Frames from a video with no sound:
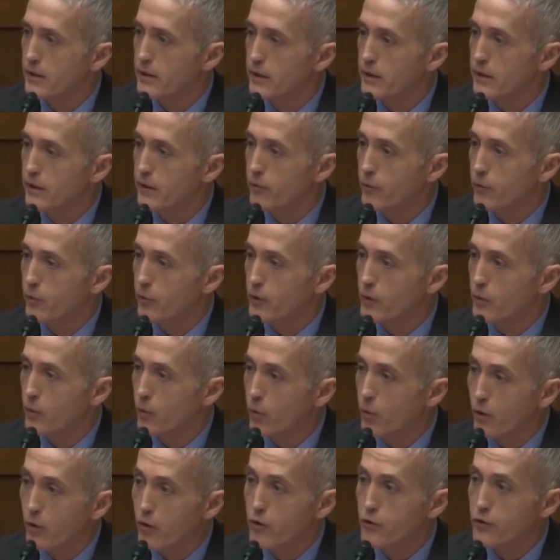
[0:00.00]
if we
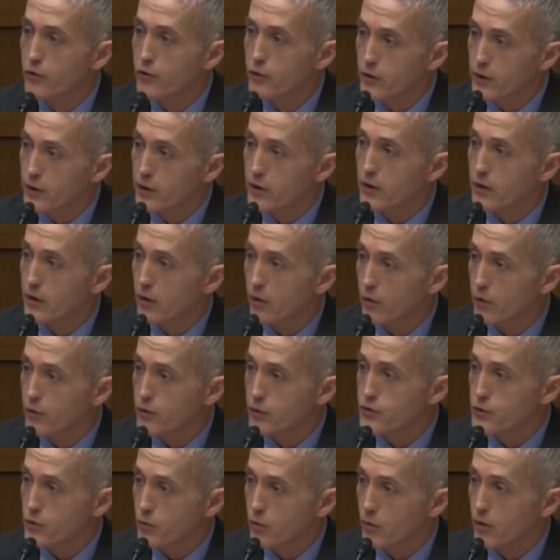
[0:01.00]
were to get
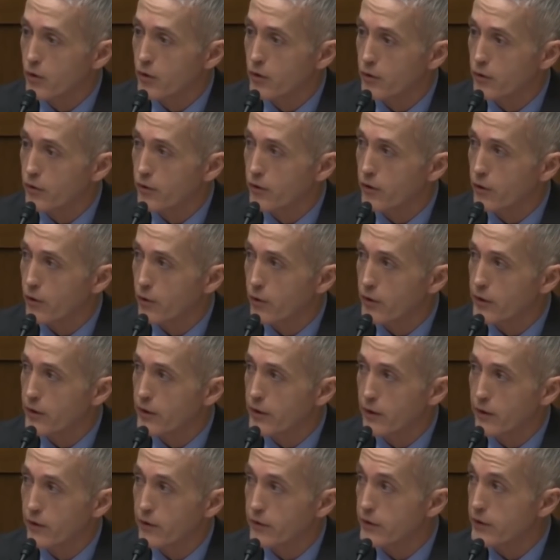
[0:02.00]
close to one or in the gray
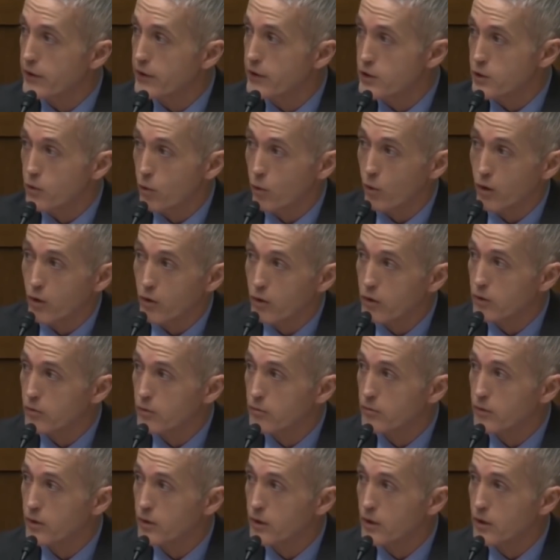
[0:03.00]
area, he's
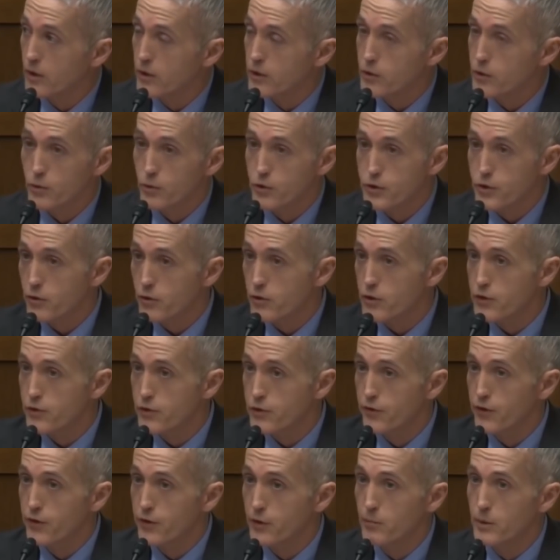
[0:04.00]
welcome to assert his
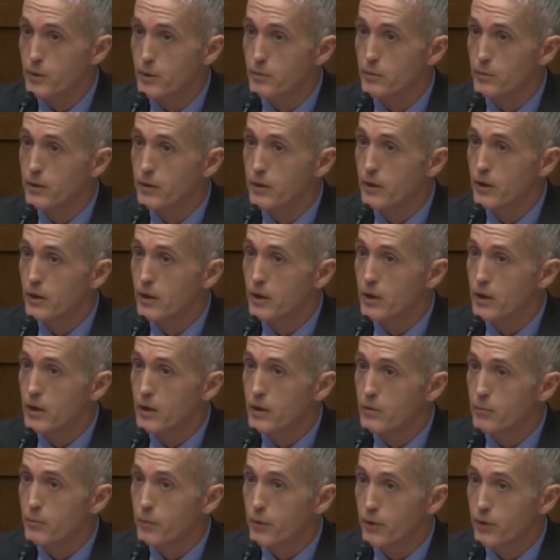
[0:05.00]
Fifth Amendment
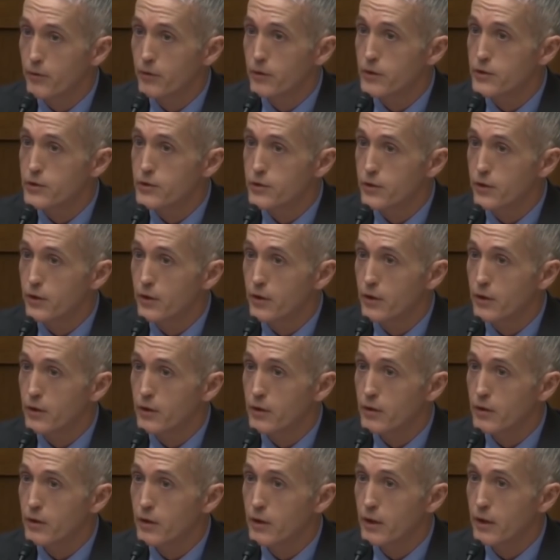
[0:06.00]
privilege
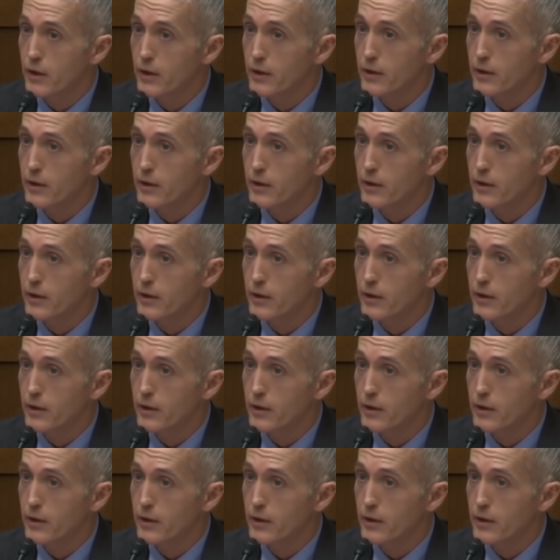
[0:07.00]
there. And